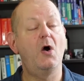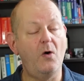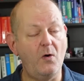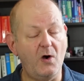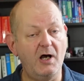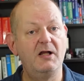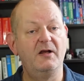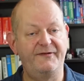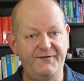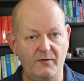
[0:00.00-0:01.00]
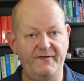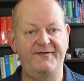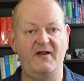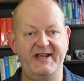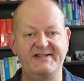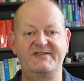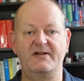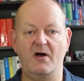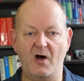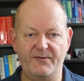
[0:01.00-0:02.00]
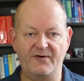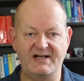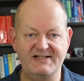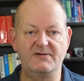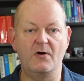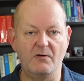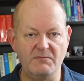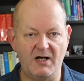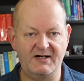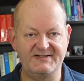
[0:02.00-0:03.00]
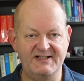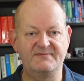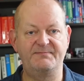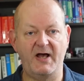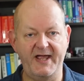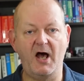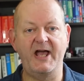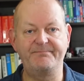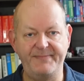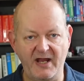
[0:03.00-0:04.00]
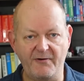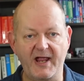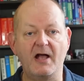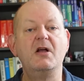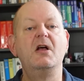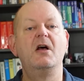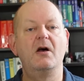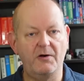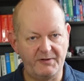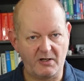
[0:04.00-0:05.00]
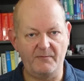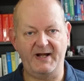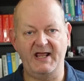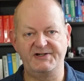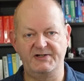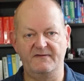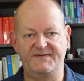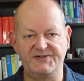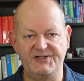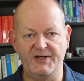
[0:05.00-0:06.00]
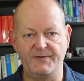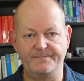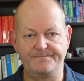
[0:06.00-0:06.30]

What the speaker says: or 4 flights that are operated or marketed by Iberia, or a combination of the two.